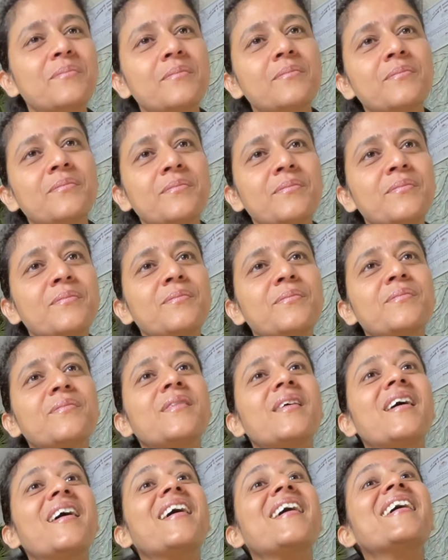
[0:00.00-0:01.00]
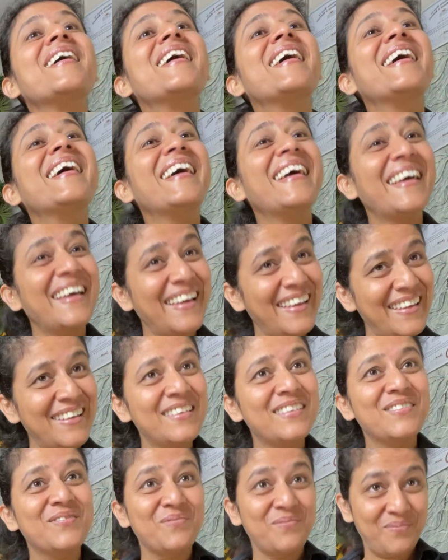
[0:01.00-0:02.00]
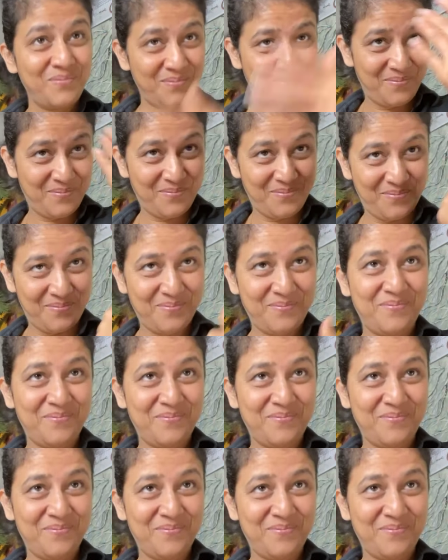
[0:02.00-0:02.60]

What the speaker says: Oh, so hum is the sound.